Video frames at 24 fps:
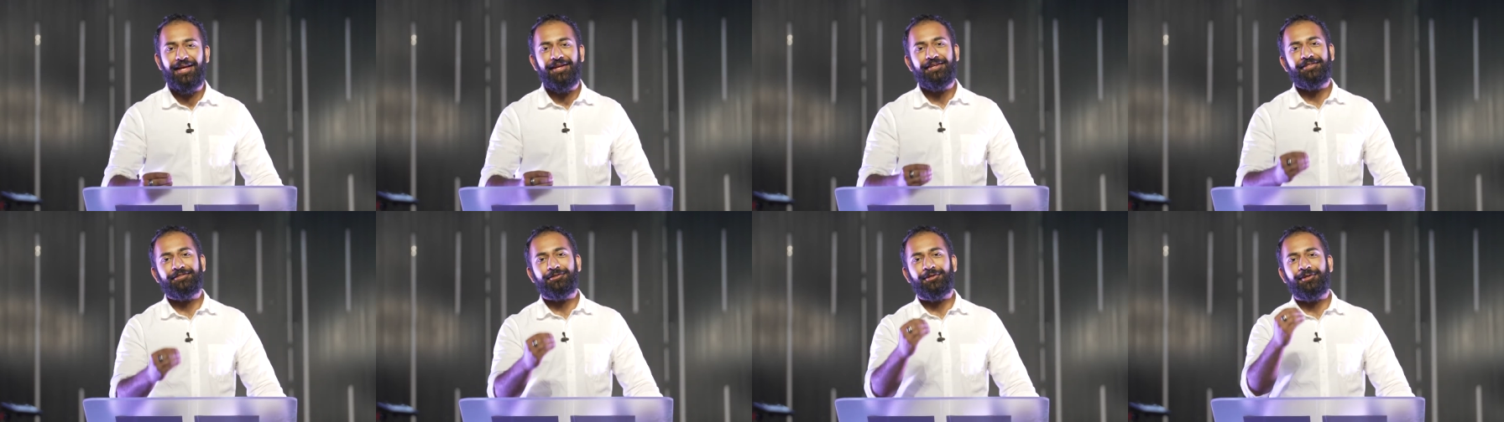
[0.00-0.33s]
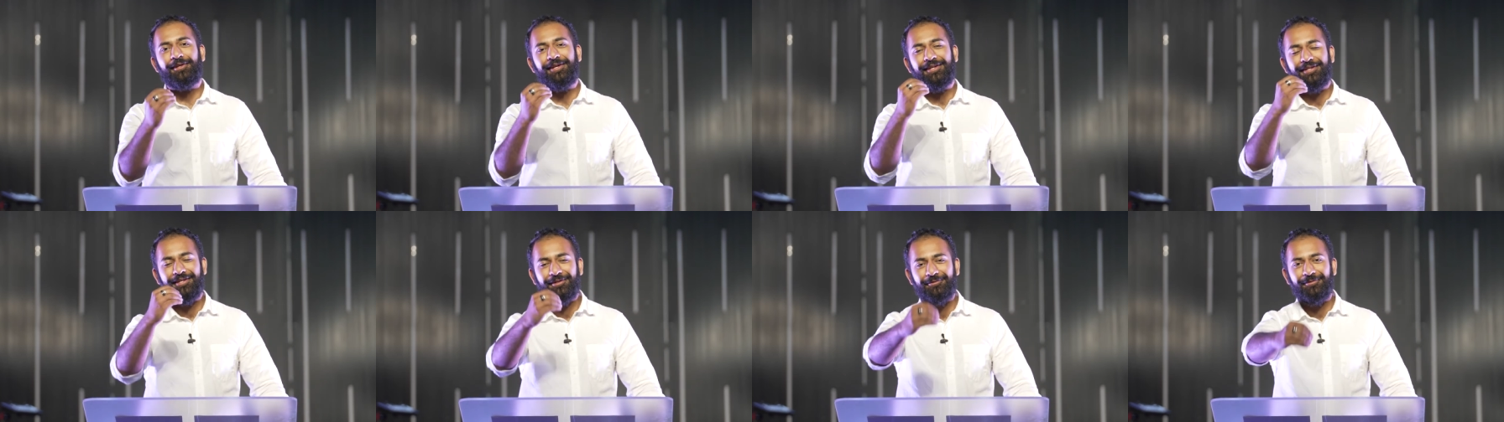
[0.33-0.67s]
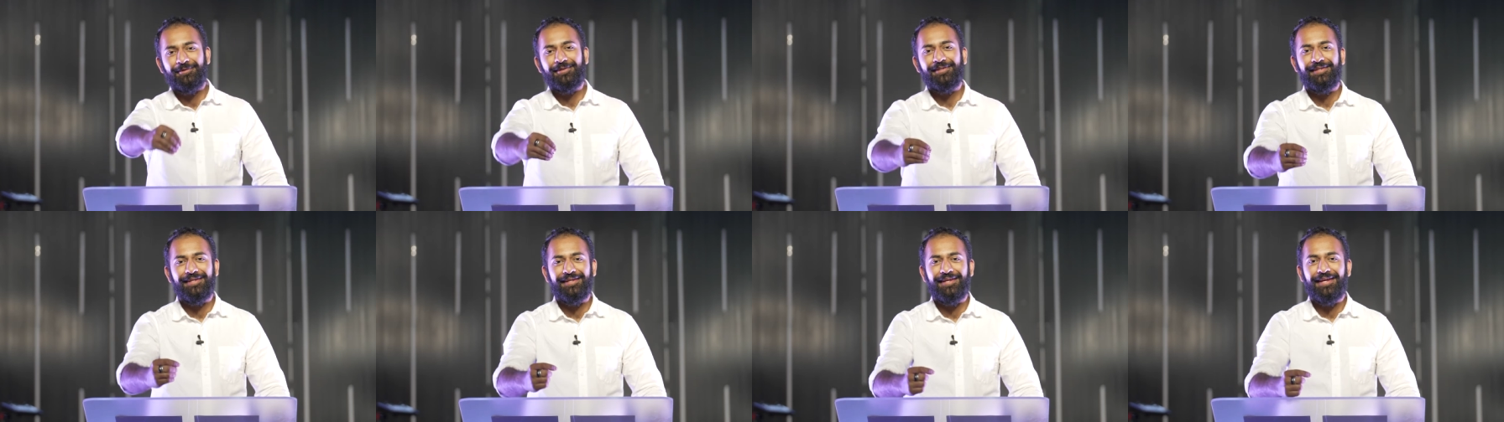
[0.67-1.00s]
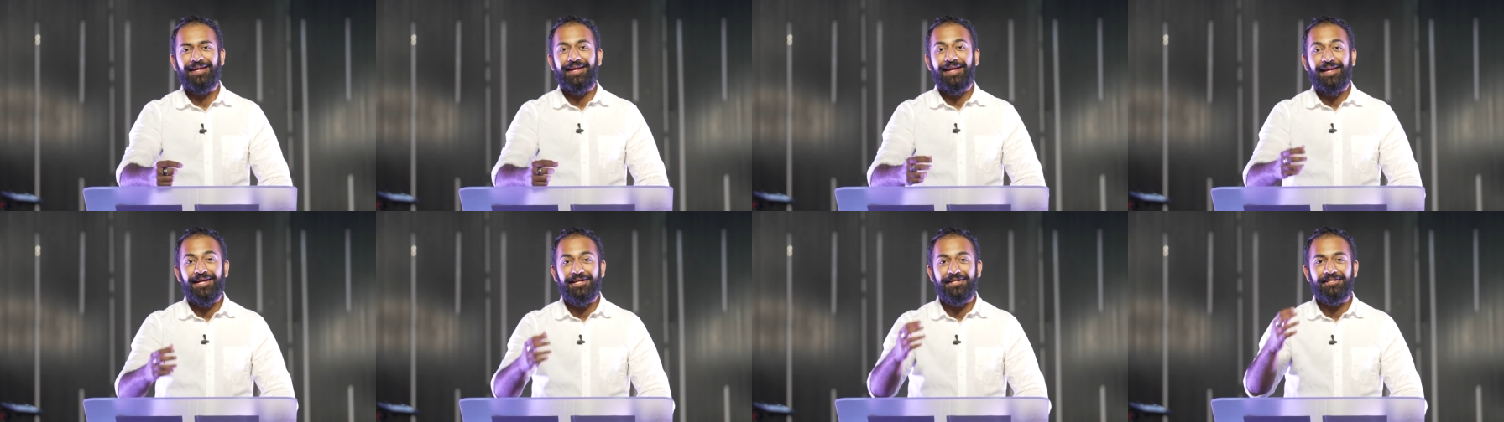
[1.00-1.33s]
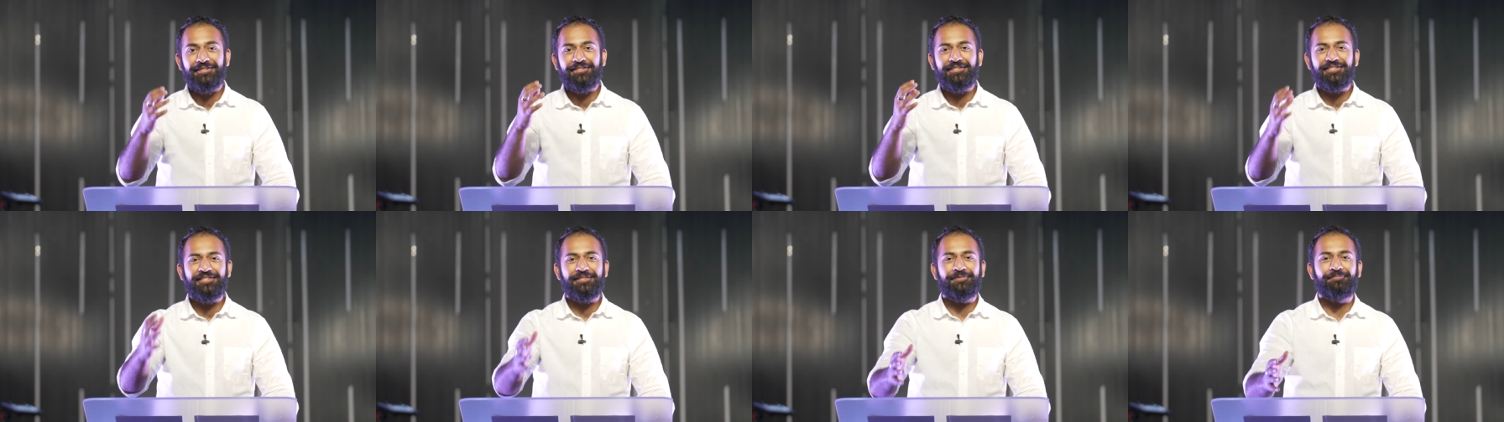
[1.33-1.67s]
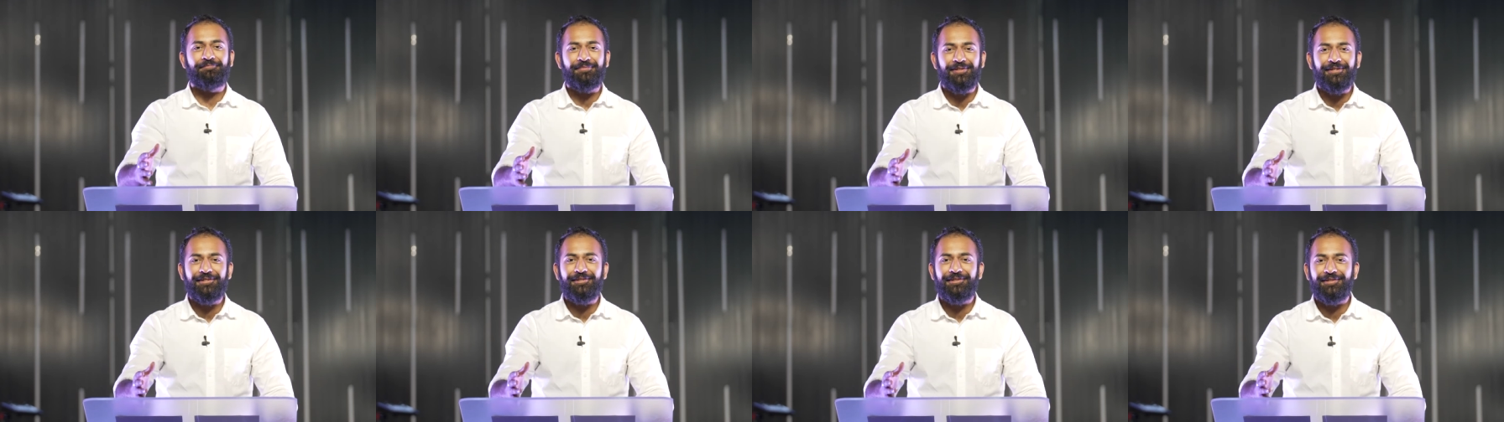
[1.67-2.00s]
so they can really
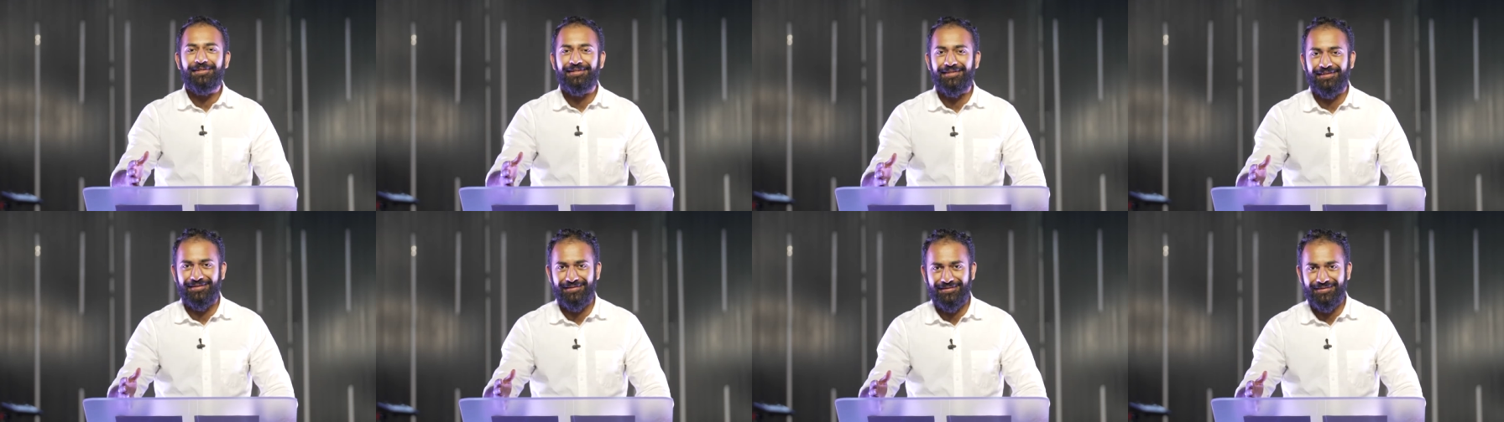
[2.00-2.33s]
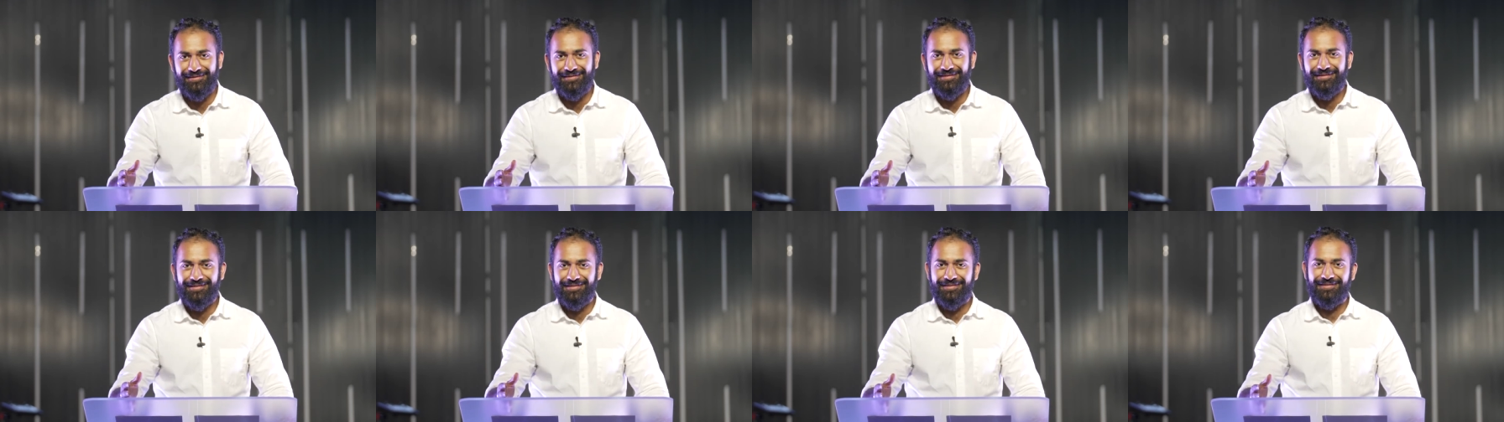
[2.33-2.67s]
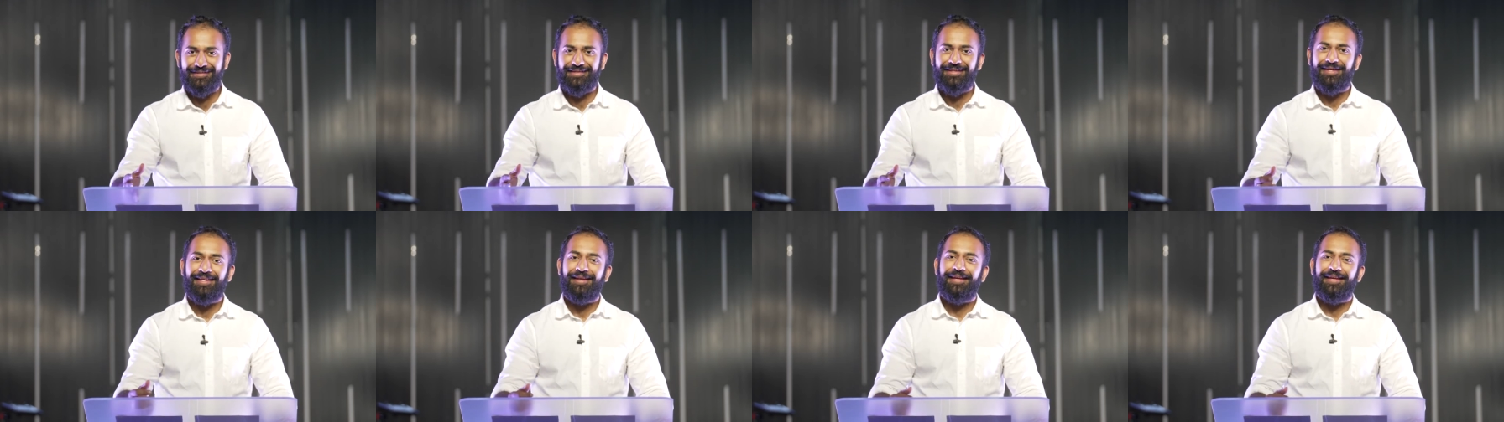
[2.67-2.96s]
experience